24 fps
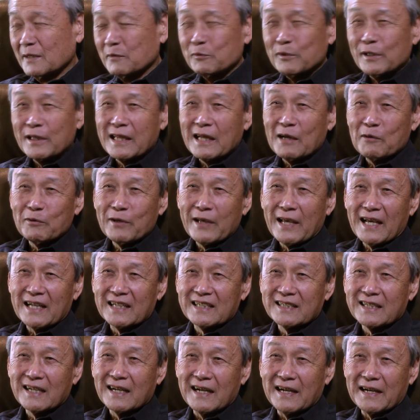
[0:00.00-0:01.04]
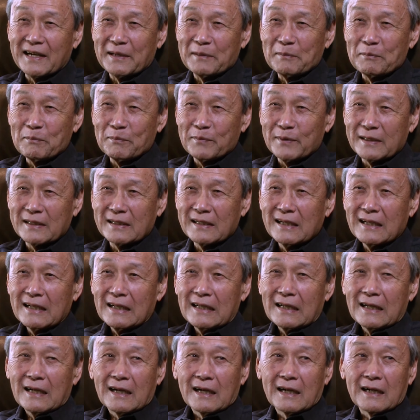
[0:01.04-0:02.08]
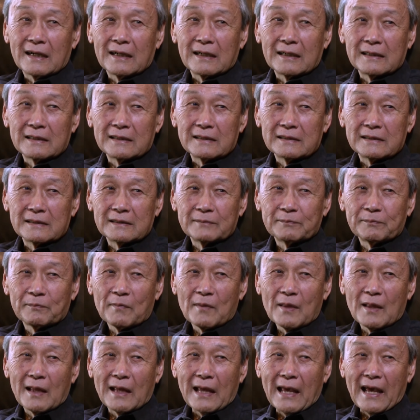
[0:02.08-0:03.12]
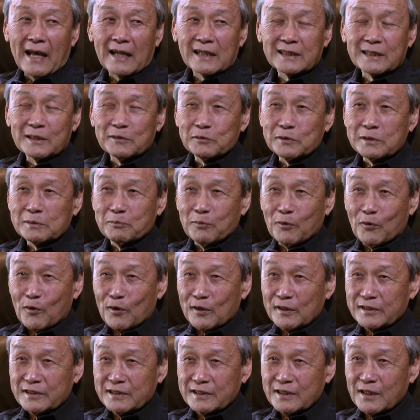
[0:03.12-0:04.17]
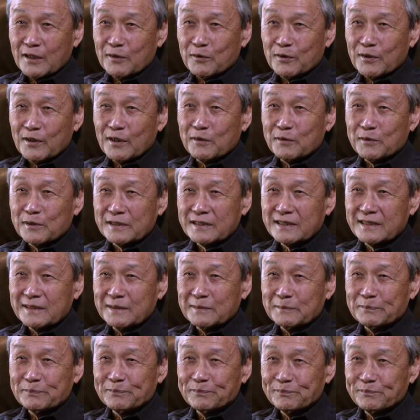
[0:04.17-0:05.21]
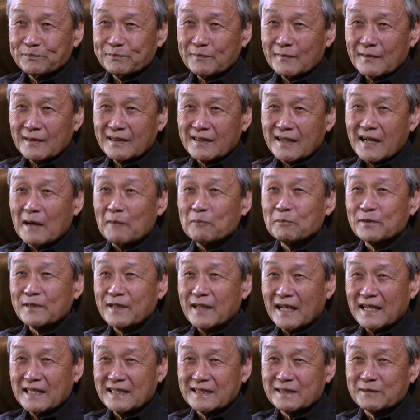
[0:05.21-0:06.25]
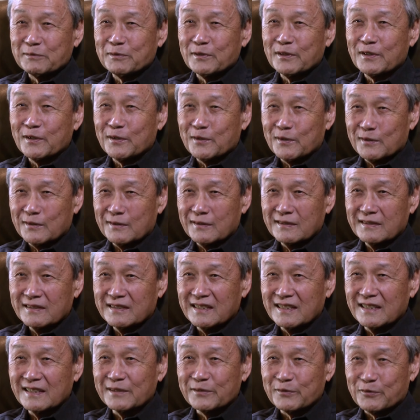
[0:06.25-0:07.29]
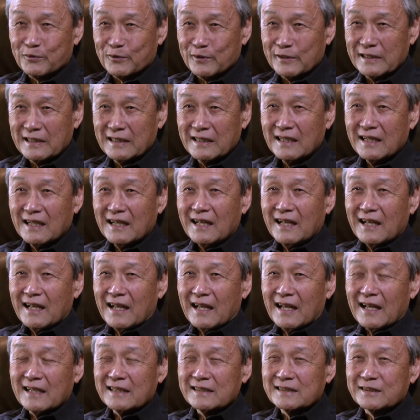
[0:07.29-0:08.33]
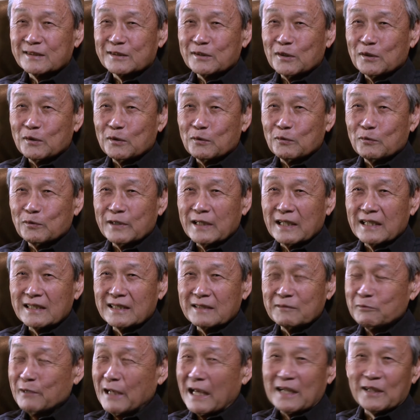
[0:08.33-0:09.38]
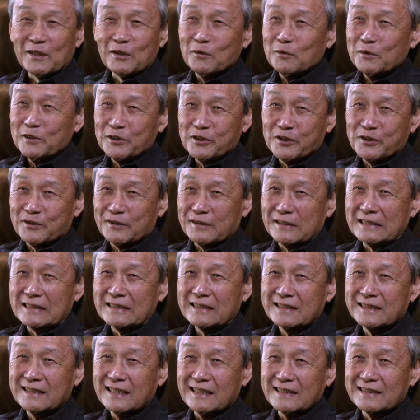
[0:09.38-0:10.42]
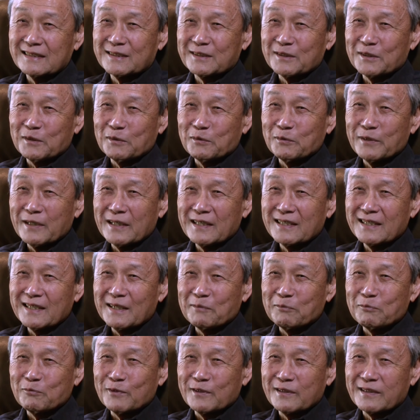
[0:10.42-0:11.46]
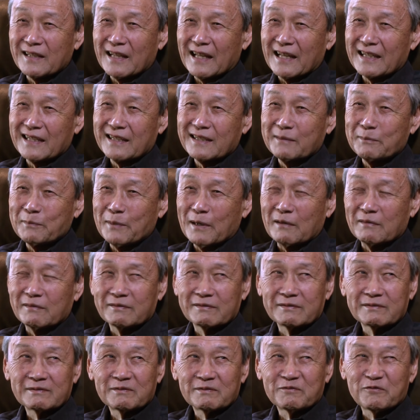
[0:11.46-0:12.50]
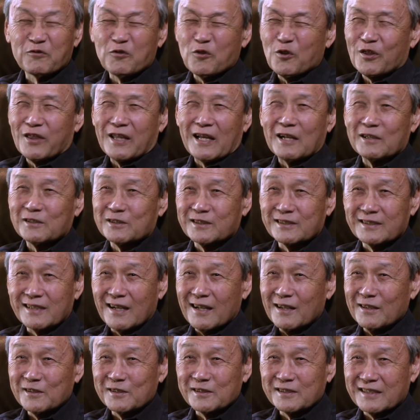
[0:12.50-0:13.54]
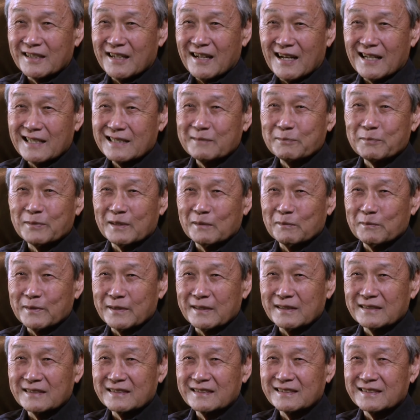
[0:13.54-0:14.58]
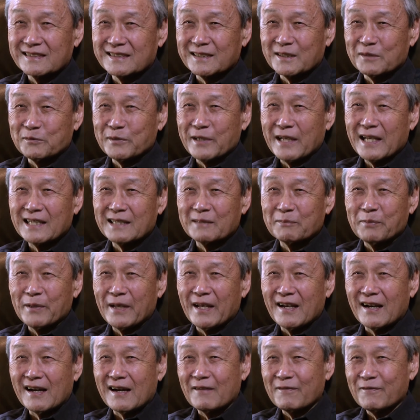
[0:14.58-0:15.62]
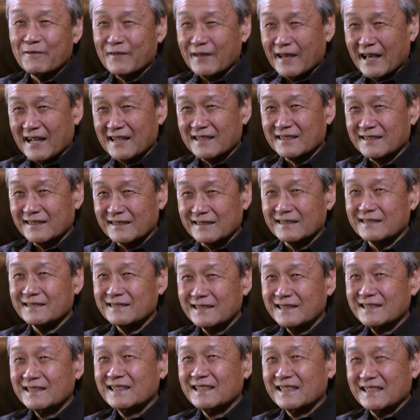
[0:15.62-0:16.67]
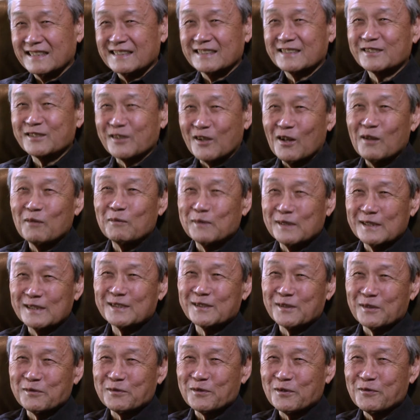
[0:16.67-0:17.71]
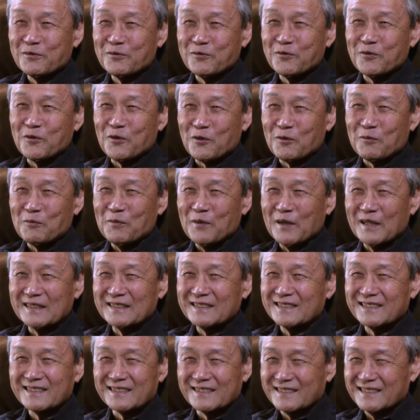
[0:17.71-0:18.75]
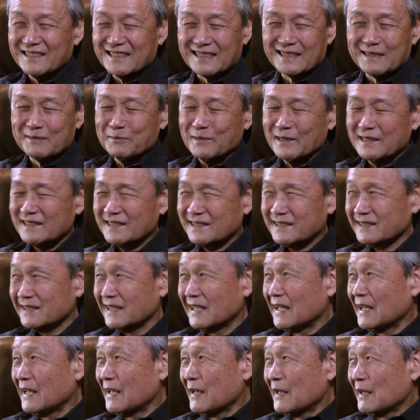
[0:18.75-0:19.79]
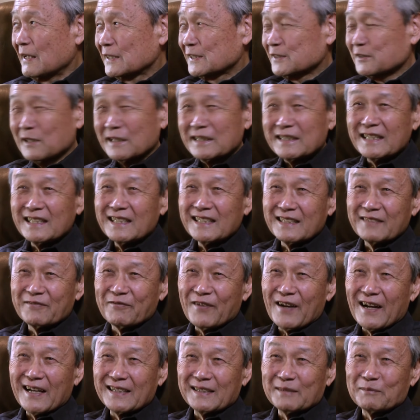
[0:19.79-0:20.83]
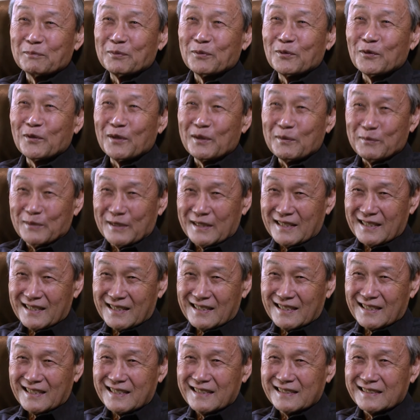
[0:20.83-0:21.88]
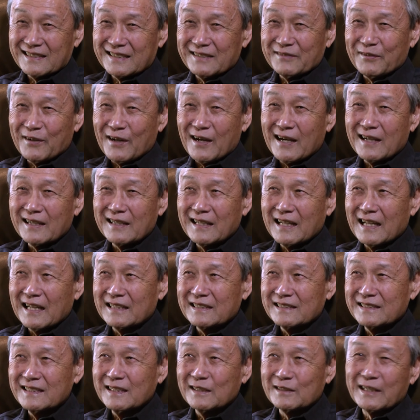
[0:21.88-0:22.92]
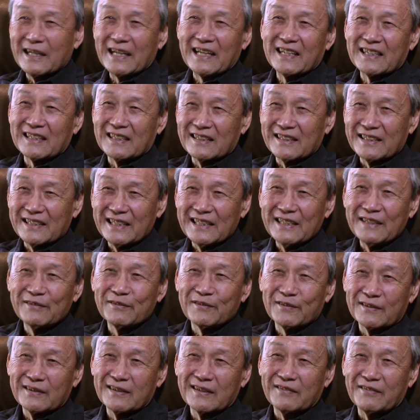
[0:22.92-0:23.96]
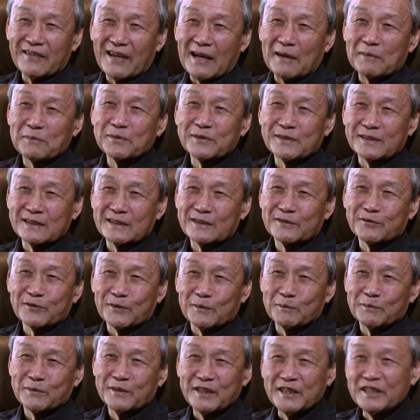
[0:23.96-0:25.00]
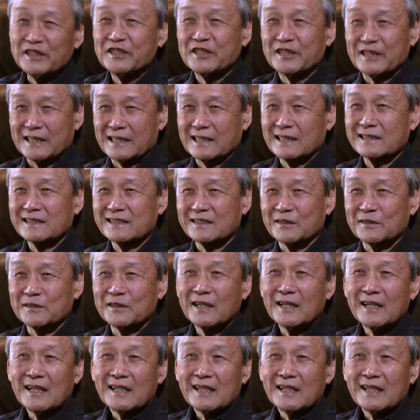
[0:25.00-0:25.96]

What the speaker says: we thought we had time, but Angela was born. There were some complications with her delivery, and so we had no insurance, and so we ended up with like about $4,000 in hospital bills, and so we had to pay off Angela in installments over 4 months or 6 months. So I needed to find employment because Yvonne had taken a leave of absence from teaching, so